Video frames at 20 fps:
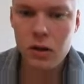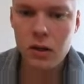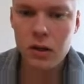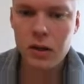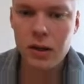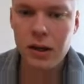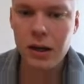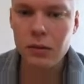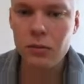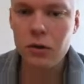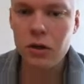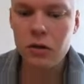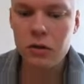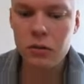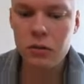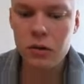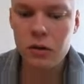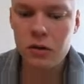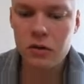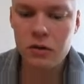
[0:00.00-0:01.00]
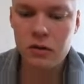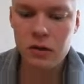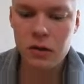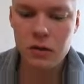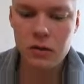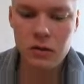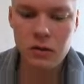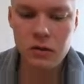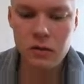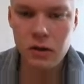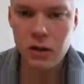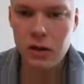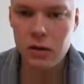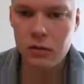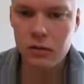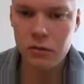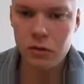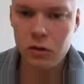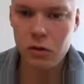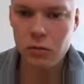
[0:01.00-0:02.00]
Can we do this inside
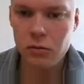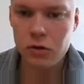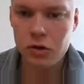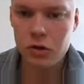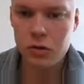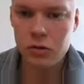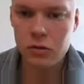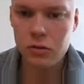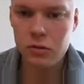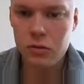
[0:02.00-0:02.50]
of an option?